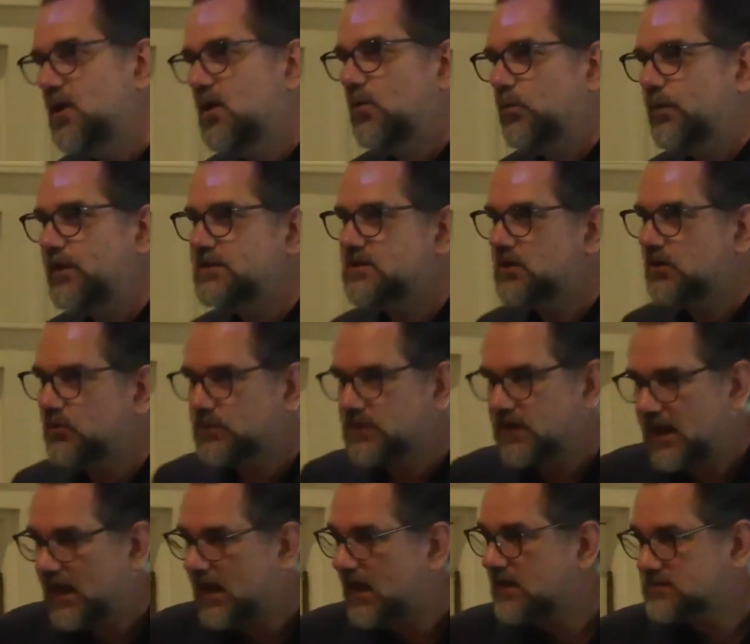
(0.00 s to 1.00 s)
We don't
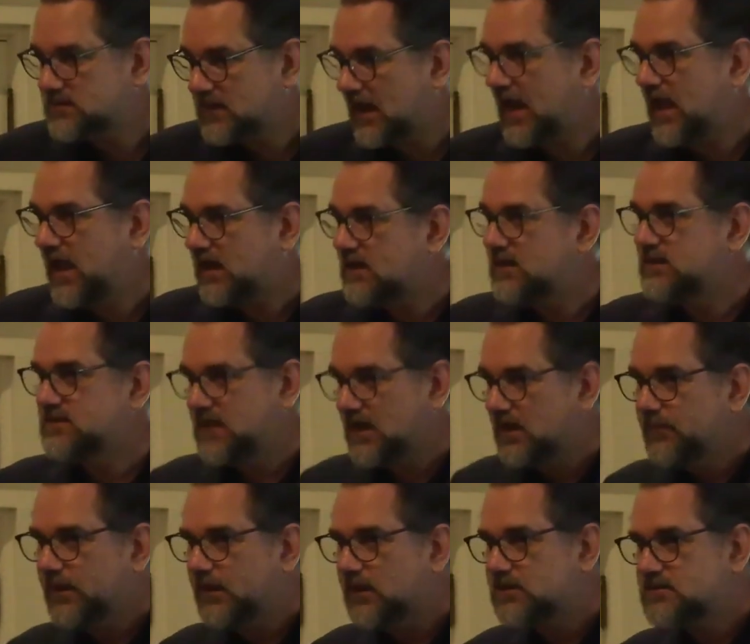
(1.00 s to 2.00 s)
ask
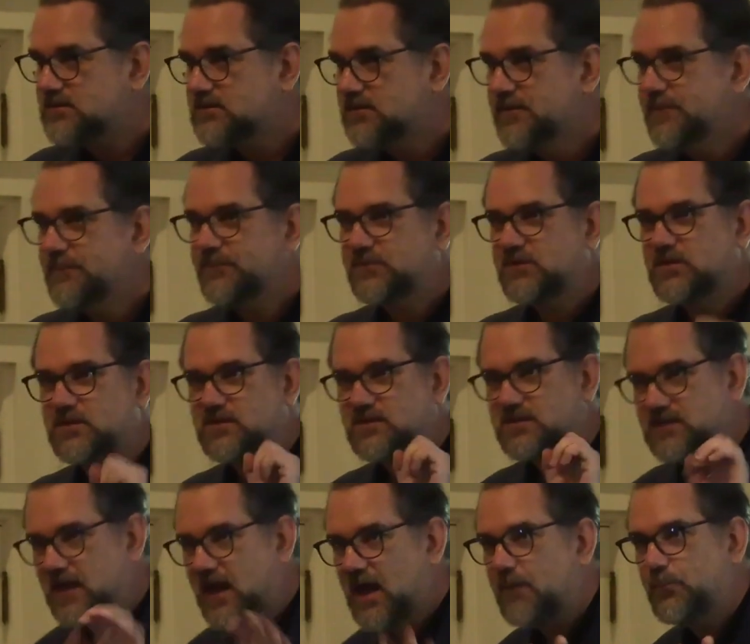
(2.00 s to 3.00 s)
academics to
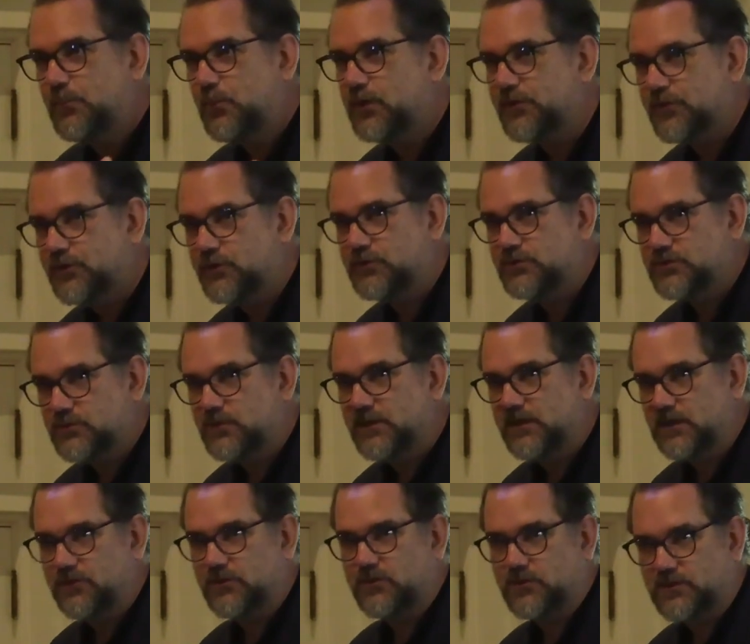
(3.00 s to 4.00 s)
stop what they're doing
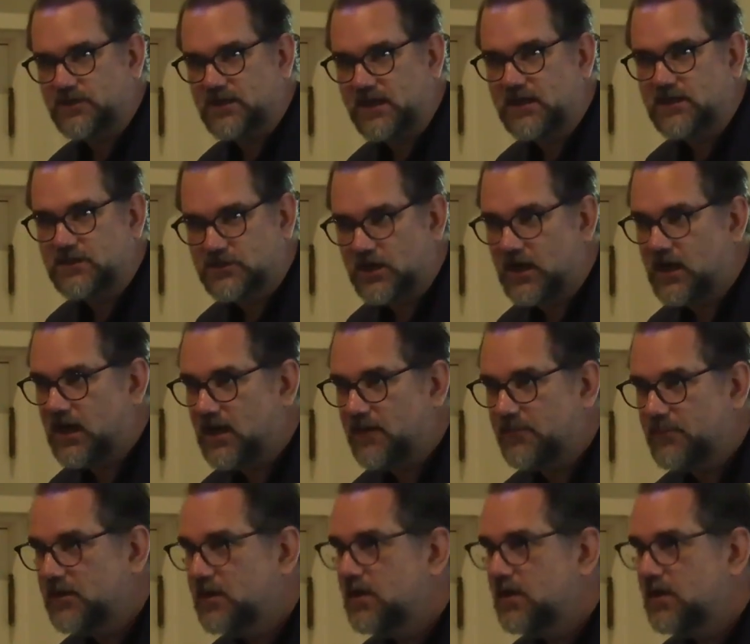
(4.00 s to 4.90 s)
in their day job